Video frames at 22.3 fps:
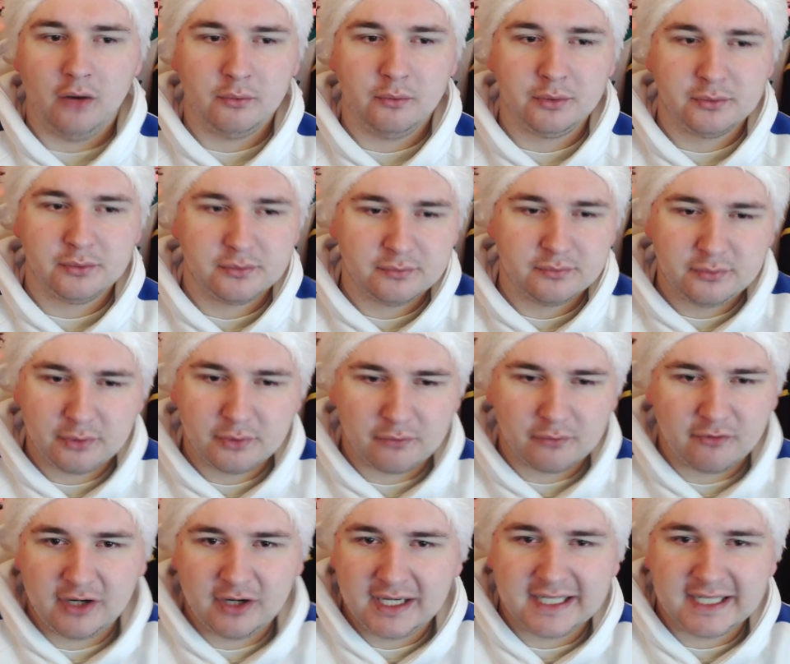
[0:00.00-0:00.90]
We weren't
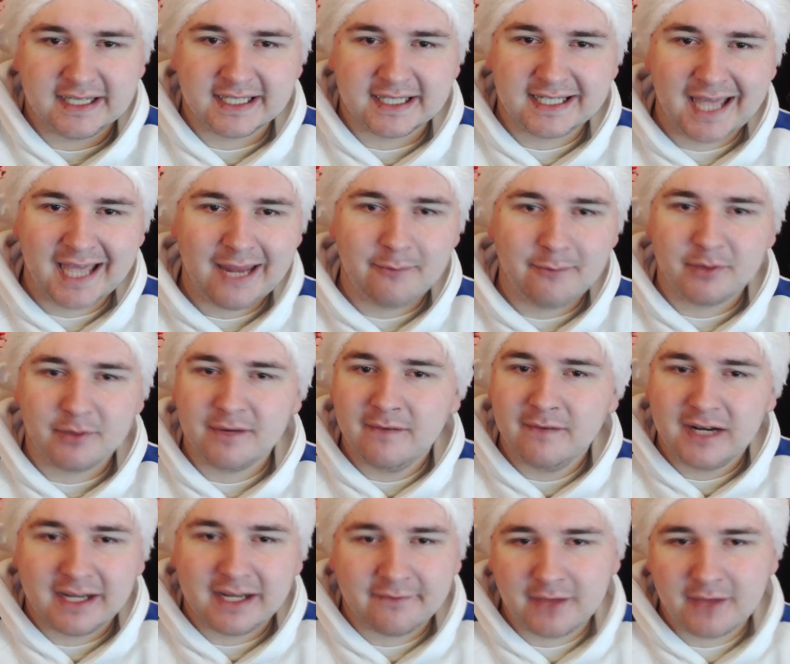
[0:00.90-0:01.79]
really in the game. We didn't
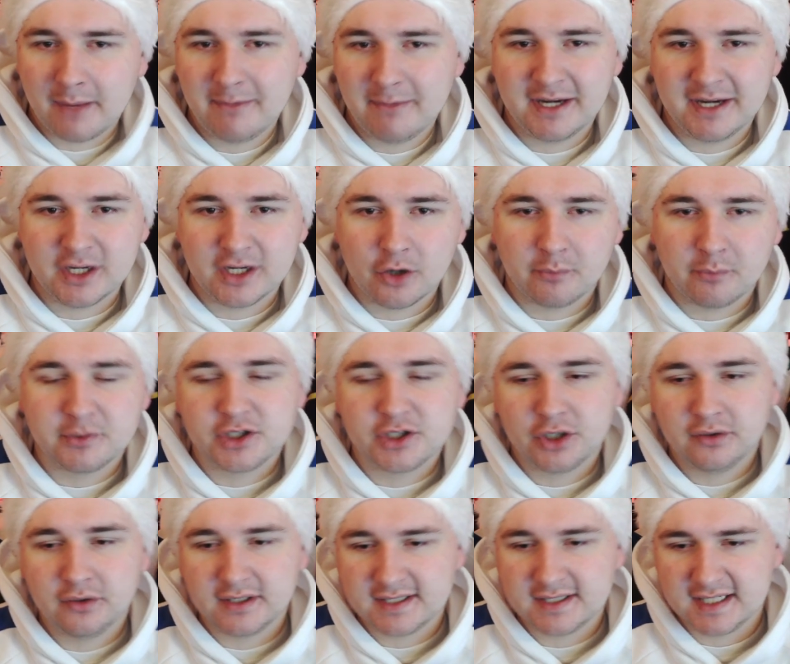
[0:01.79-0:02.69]
really have that many
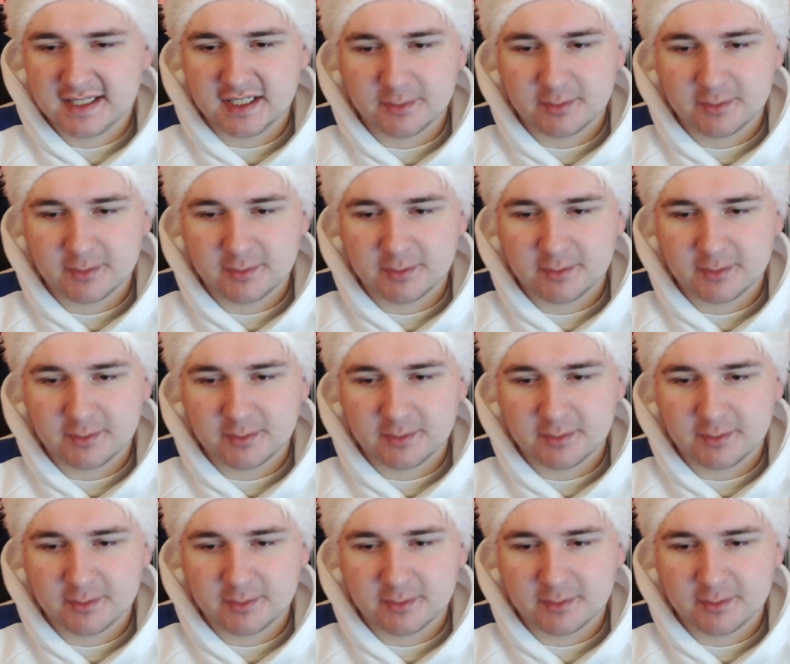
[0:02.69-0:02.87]
opportunities.